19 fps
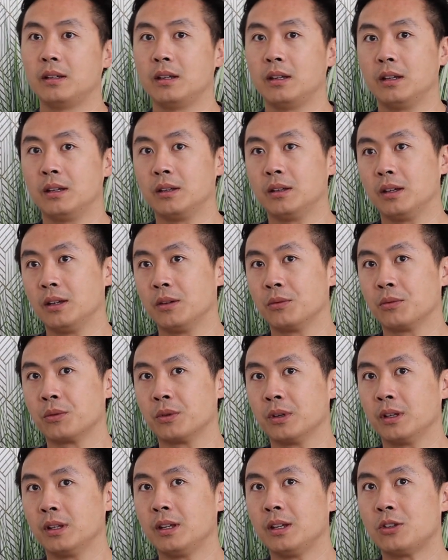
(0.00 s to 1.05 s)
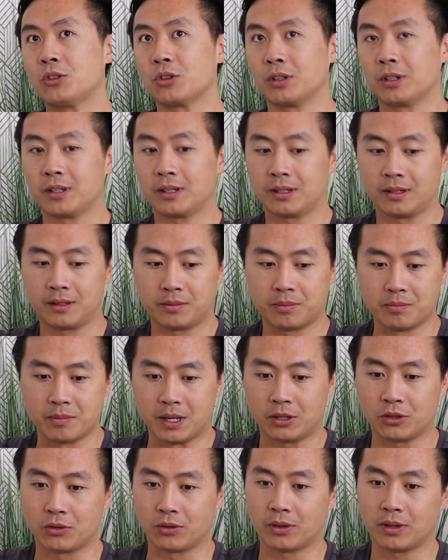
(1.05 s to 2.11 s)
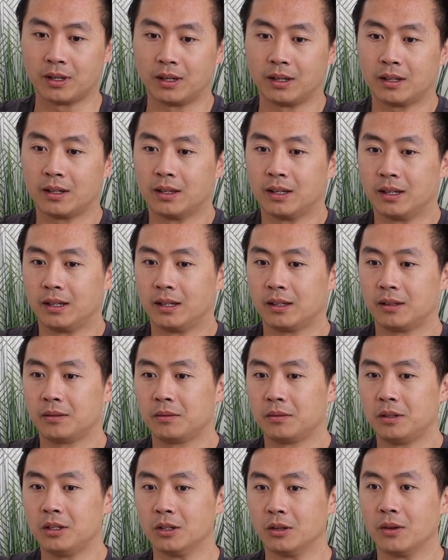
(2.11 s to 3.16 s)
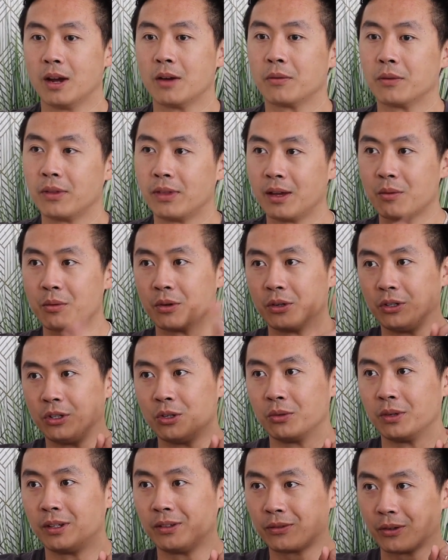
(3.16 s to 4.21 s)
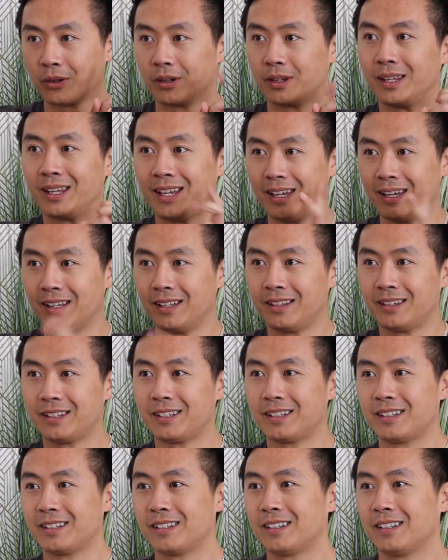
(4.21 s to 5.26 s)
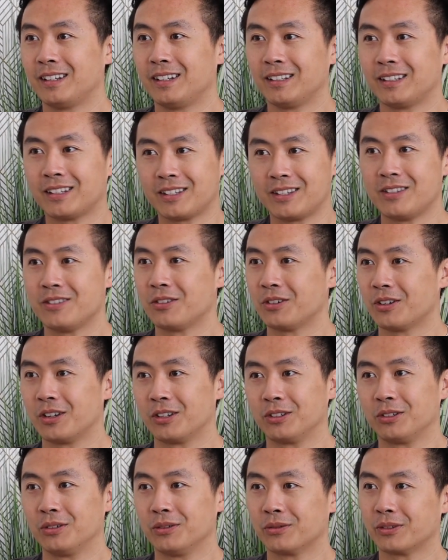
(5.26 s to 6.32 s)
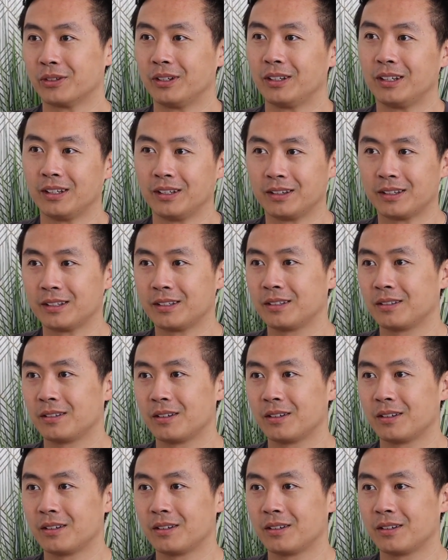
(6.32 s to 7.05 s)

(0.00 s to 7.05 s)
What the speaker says: It really just makes you think, like, everything we're doing for our kids, you're not doing it for your kids.